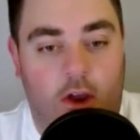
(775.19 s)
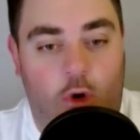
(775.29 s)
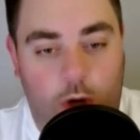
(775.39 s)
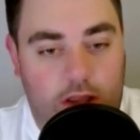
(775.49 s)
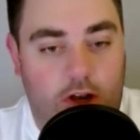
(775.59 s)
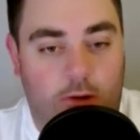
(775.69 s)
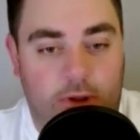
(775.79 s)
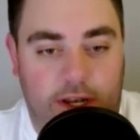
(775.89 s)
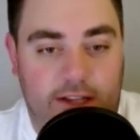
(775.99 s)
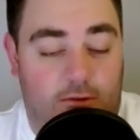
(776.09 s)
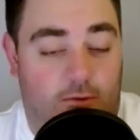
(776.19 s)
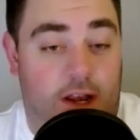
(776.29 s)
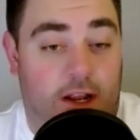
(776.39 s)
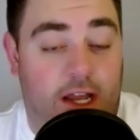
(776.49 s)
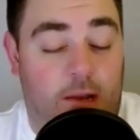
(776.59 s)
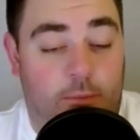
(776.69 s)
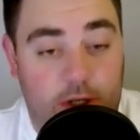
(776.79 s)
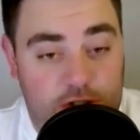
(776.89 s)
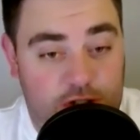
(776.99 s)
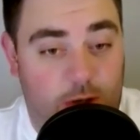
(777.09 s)
with their ability to run and kind of
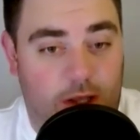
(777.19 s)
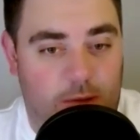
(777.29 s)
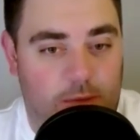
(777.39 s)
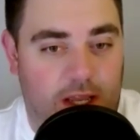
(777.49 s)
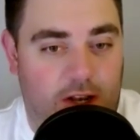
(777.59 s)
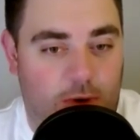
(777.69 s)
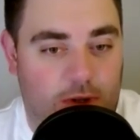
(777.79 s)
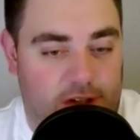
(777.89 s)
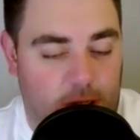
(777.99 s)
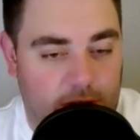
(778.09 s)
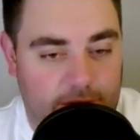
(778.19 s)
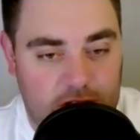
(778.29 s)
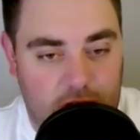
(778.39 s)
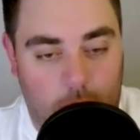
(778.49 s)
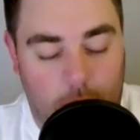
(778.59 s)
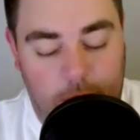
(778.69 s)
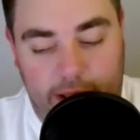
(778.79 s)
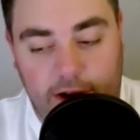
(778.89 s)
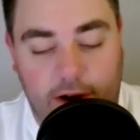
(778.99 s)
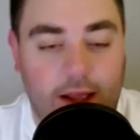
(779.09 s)
push Joel Embiid, who is a little bit of a slower
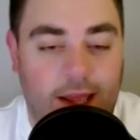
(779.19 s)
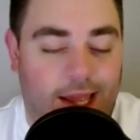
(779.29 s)
player.